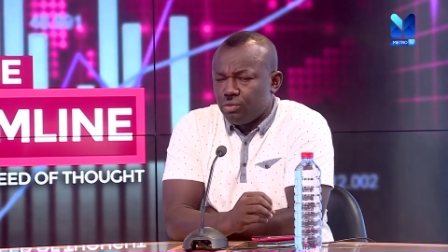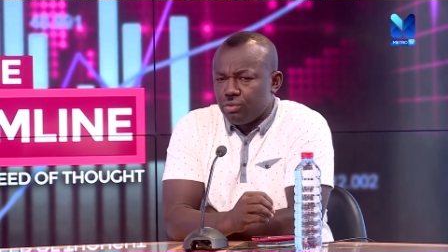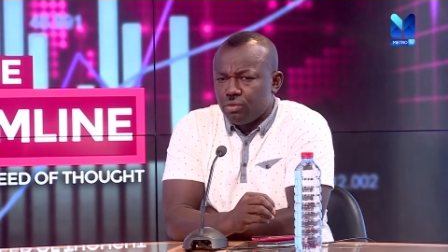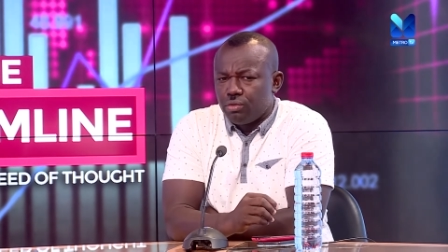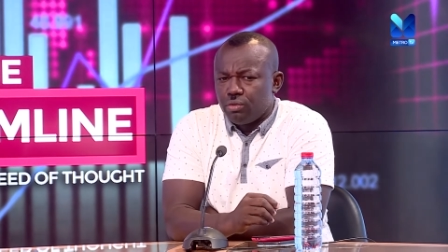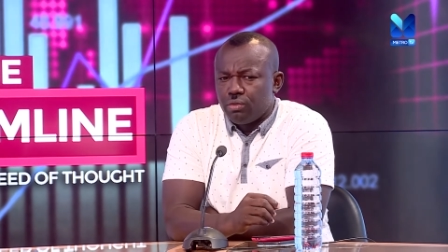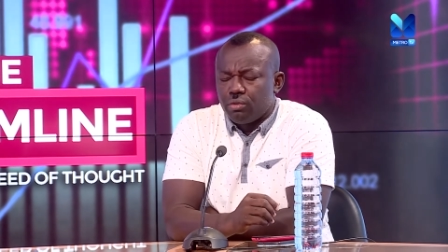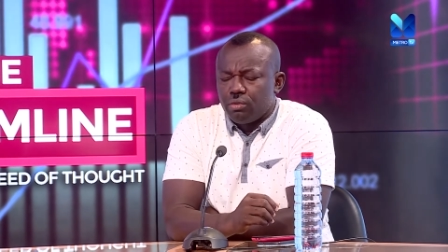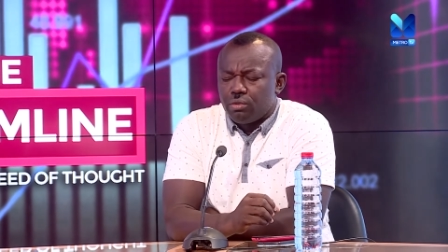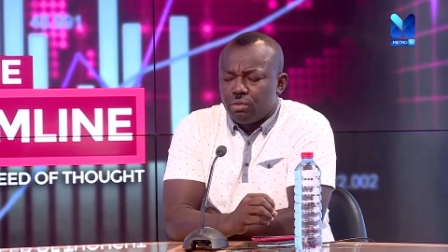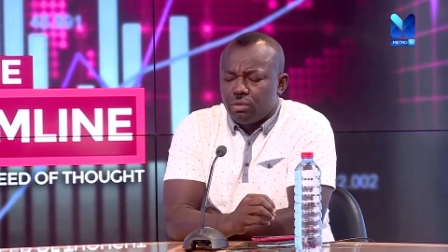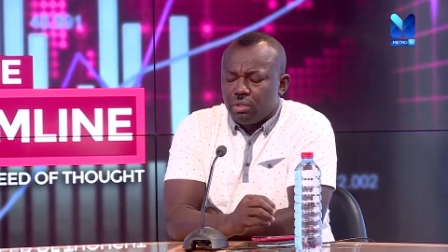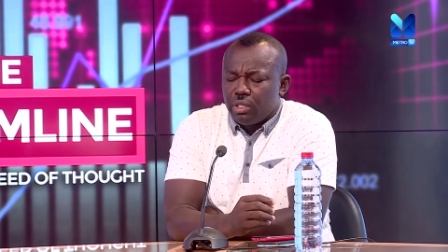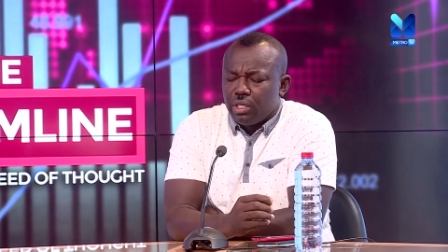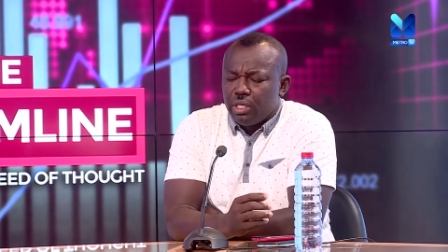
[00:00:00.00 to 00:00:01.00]
Mm.
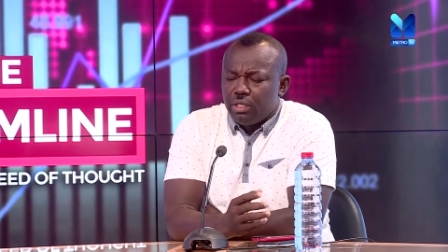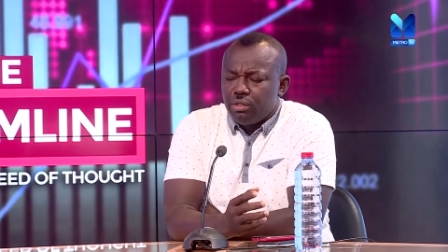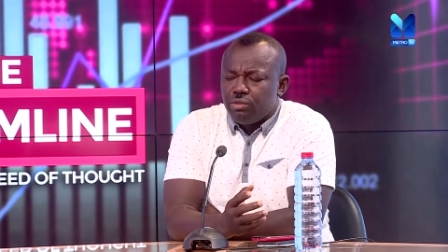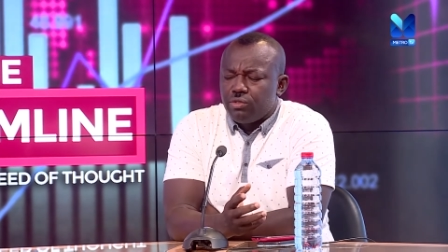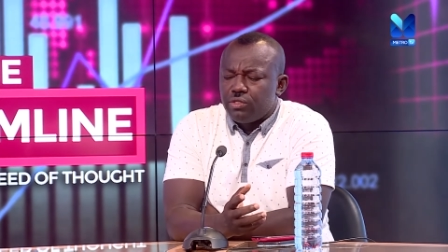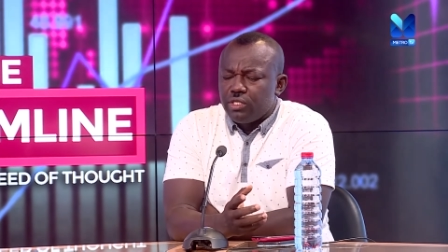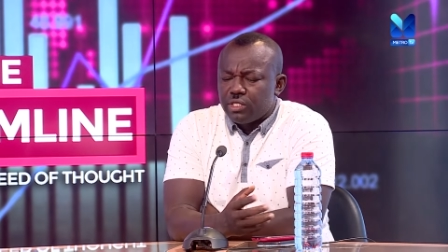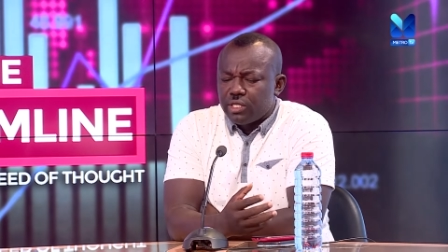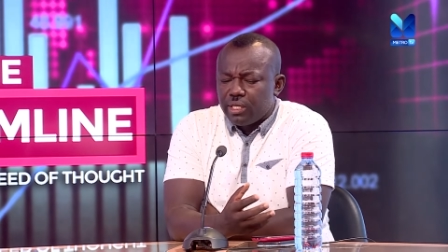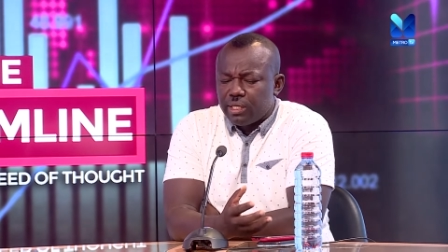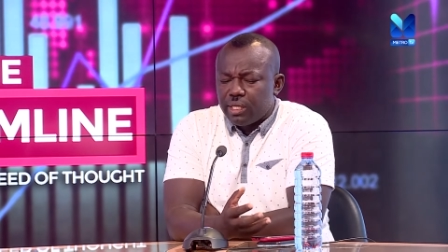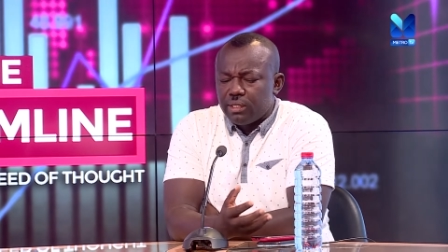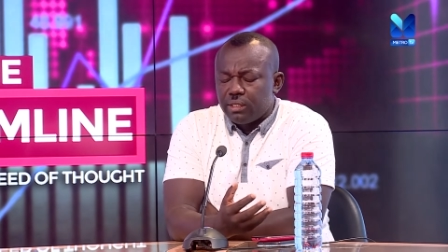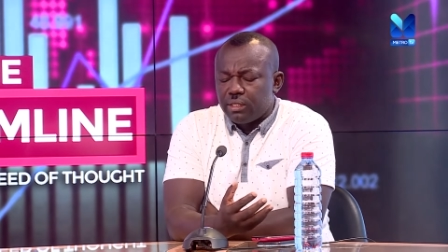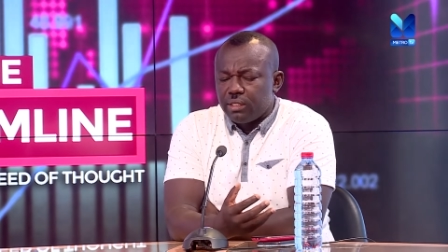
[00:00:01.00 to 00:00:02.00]
And you see,
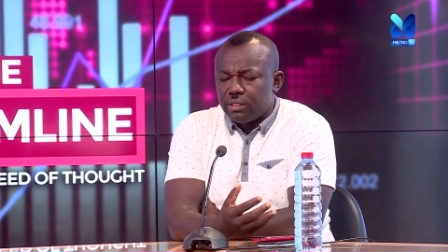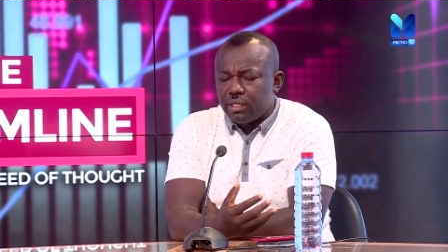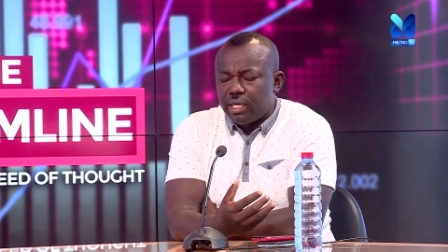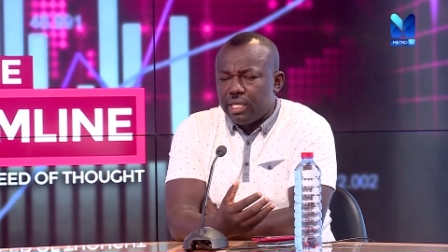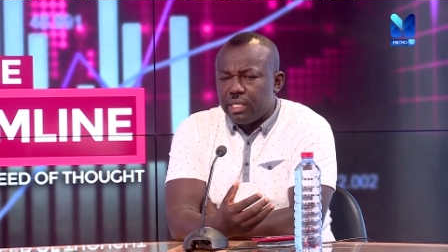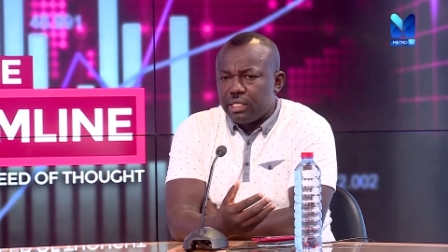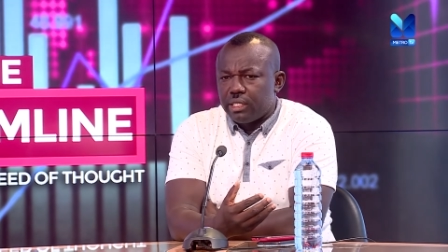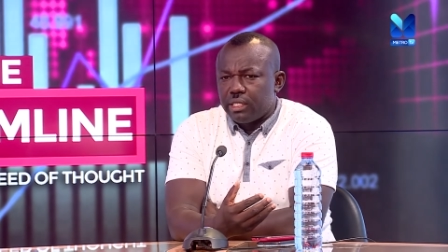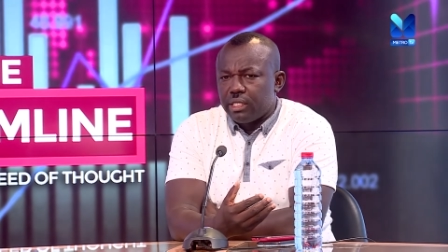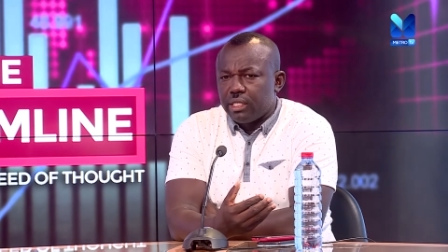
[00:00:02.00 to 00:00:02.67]
sometimes it is like